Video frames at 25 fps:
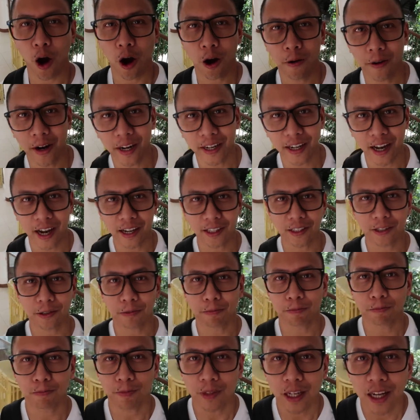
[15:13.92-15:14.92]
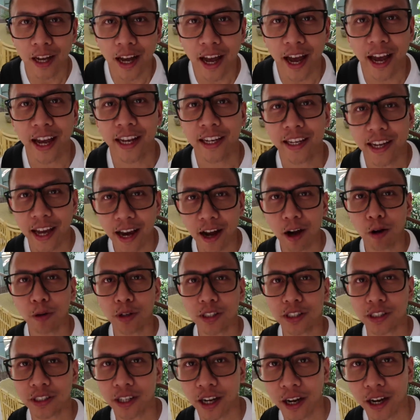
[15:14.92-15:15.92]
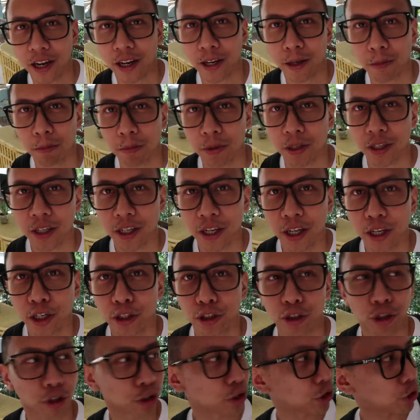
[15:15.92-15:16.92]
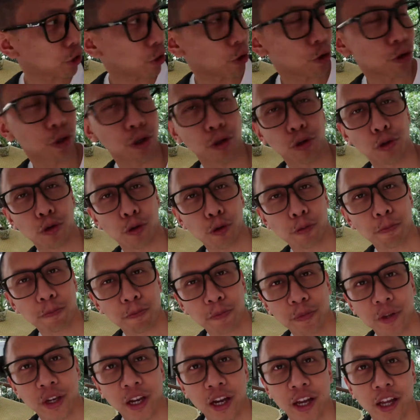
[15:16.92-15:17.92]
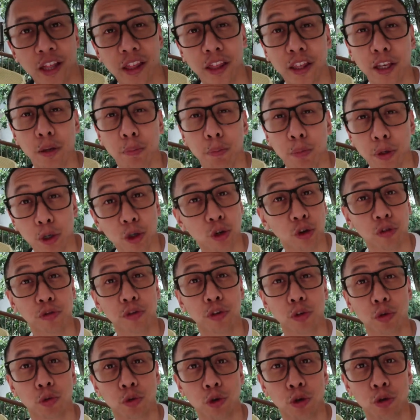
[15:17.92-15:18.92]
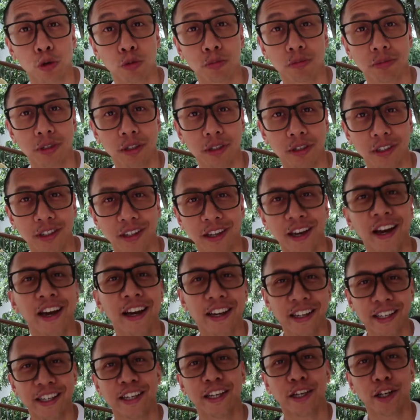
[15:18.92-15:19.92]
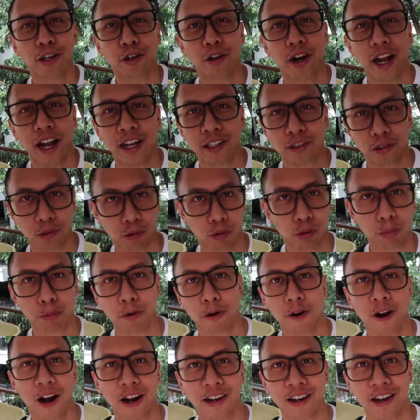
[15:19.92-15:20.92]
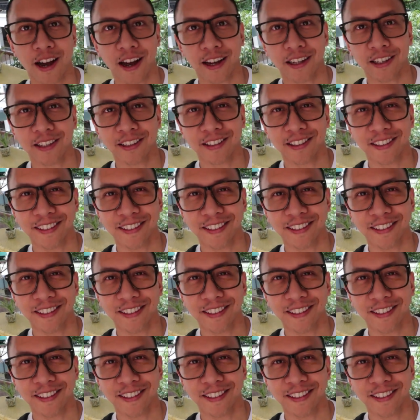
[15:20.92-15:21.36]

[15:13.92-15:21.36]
All right, guys, and now it's time to show you the beautiful room here at Boracay.